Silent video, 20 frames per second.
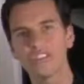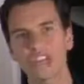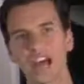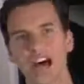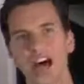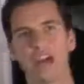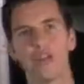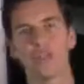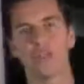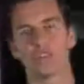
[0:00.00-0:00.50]

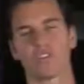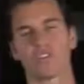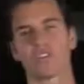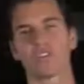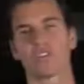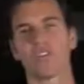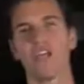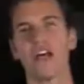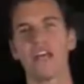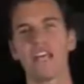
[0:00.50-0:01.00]
time with our
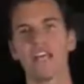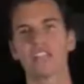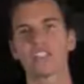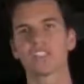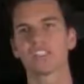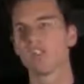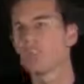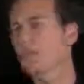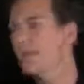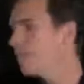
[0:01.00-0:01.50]

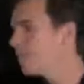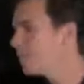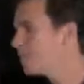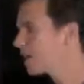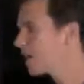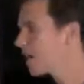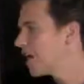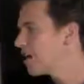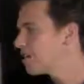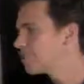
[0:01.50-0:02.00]
clients
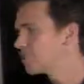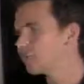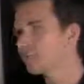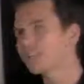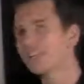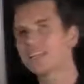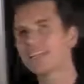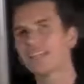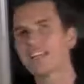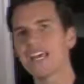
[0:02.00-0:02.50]
because
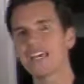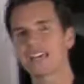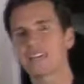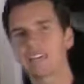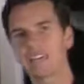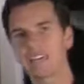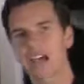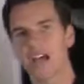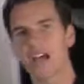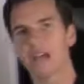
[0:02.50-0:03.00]
they take the
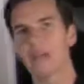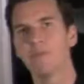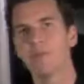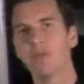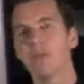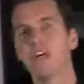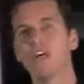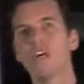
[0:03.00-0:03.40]
time